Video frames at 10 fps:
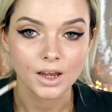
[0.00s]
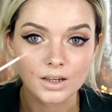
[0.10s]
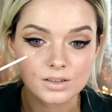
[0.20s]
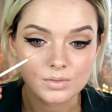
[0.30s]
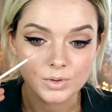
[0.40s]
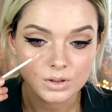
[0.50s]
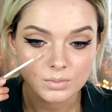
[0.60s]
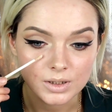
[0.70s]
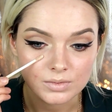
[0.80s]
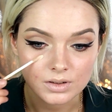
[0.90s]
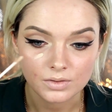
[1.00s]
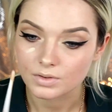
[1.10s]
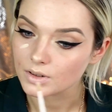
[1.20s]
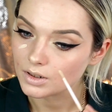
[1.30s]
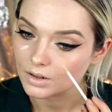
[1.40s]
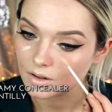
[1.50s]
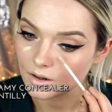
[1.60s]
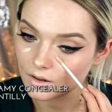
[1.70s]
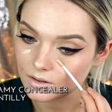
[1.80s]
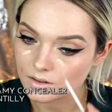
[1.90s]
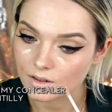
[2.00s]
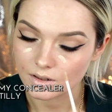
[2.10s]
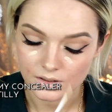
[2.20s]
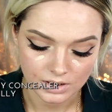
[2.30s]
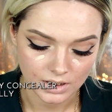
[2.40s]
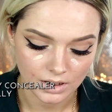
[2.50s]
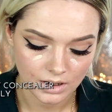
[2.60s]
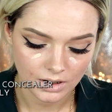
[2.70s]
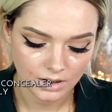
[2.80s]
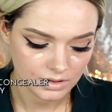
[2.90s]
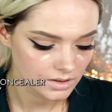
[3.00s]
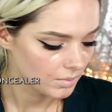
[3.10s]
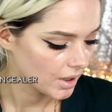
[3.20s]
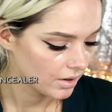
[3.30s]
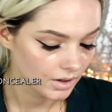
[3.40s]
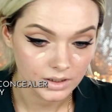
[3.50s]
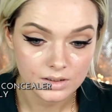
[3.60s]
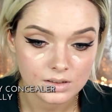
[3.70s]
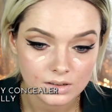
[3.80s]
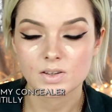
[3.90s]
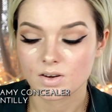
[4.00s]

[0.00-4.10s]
A small amount of the Nars concealer under my eyes.